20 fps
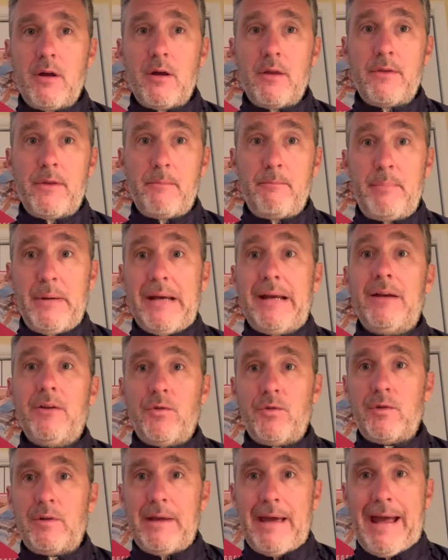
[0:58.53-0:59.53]
the
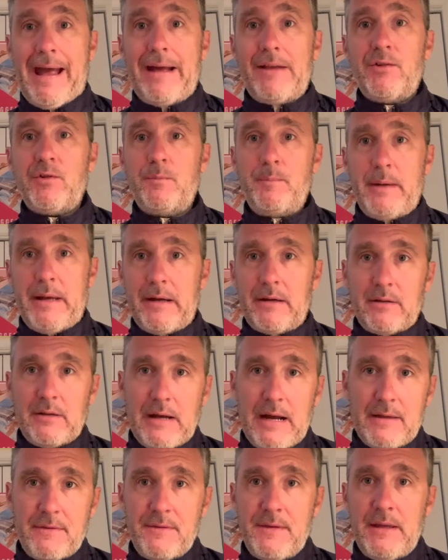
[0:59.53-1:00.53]
biggest aspect,
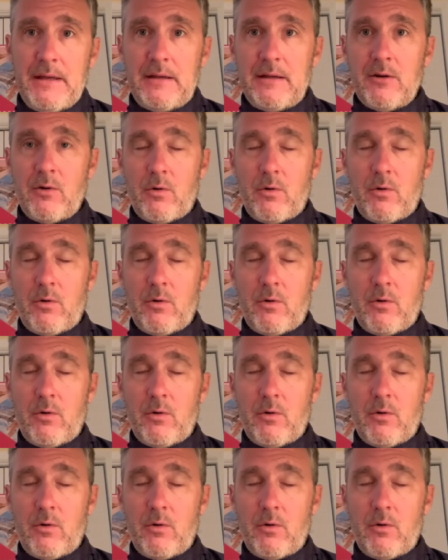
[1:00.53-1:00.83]
I think,